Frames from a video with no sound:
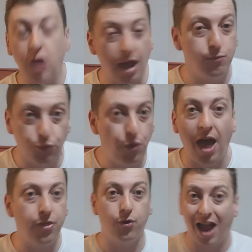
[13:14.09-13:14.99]
I'd
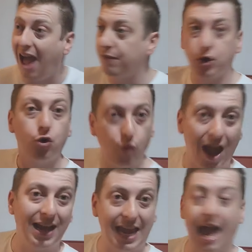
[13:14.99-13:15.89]
rather have a crackhead.